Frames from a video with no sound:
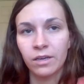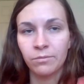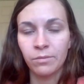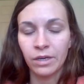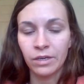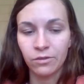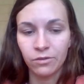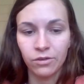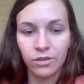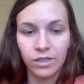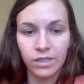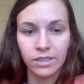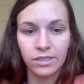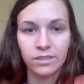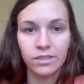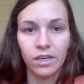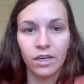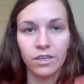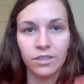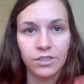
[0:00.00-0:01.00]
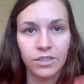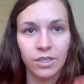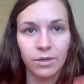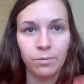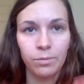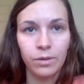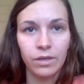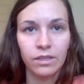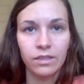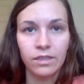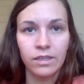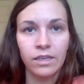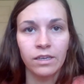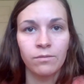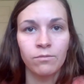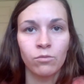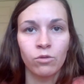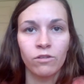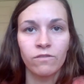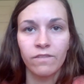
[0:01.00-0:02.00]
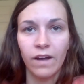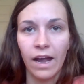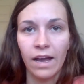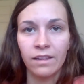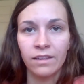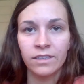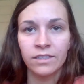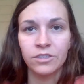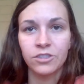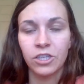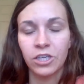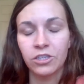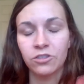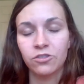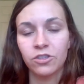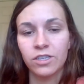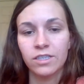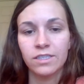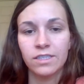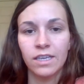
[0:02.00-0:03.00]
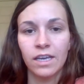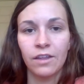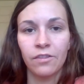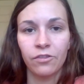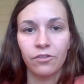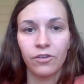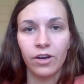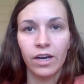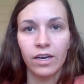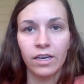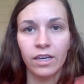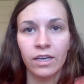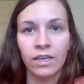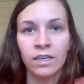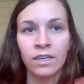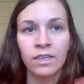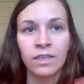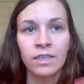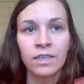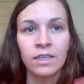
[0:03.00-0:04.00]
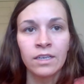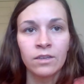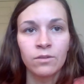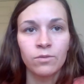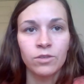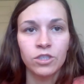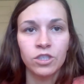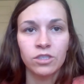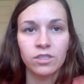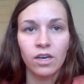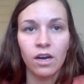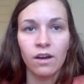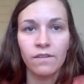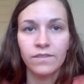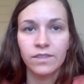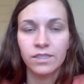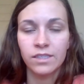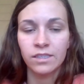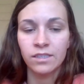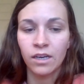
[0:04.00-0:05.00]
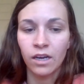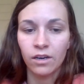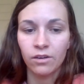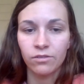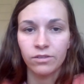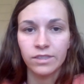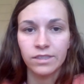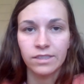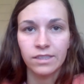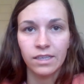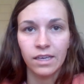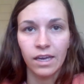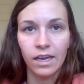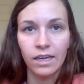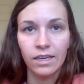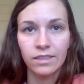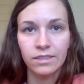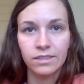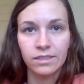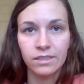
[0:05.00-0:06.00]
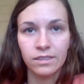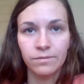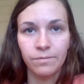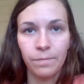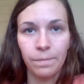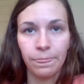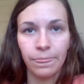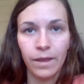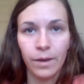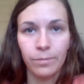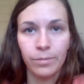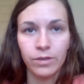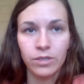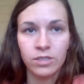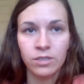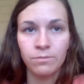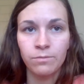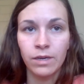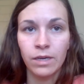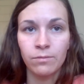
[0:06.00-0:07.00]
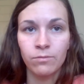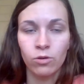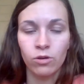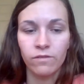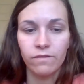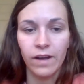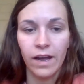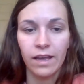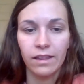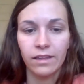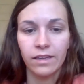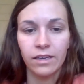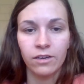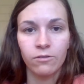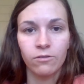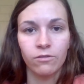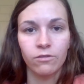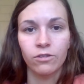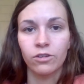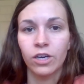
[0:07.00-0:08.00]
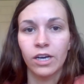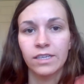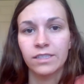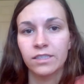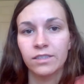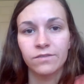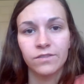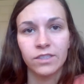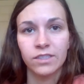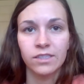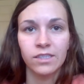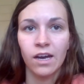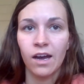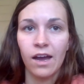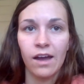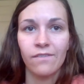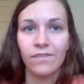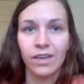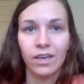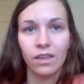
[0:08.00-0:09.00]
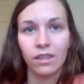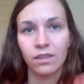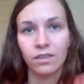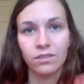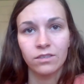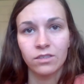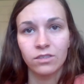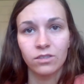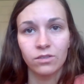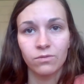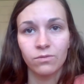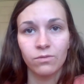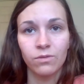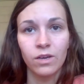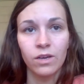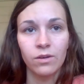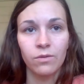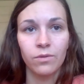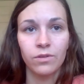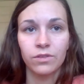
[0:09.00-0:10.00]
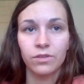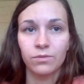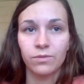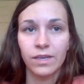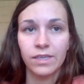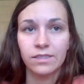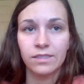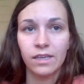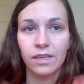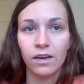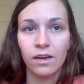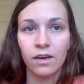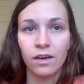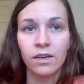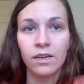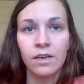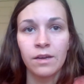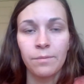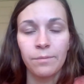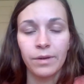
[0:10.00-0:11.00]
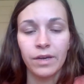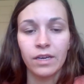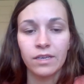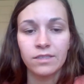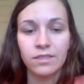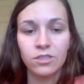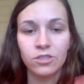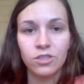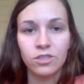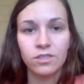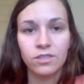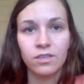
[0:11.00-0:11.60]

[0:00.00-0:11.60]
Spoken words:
minorities are typically more violent, dangerous, and threatening, which is obviously not always the case. A person being more violent or aggressive does not have anything to do with the race they are. Because the